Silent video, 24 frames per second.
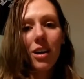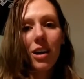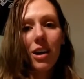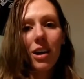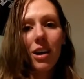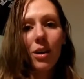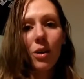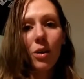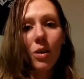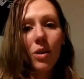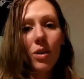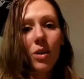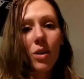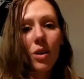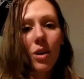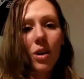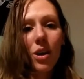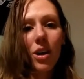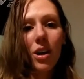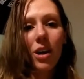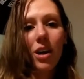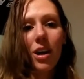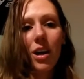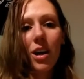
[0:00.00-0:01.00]
it
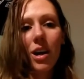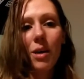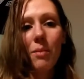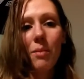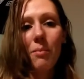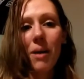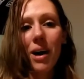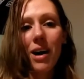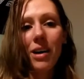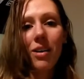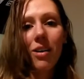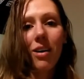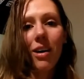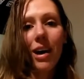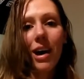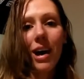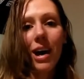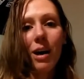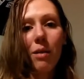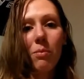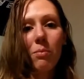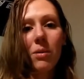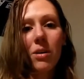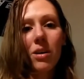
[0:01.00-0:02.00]
it might not
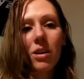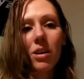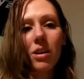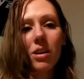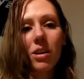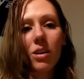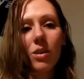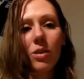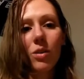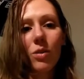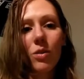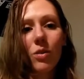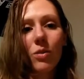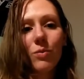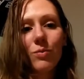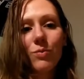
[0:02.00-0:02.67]
happen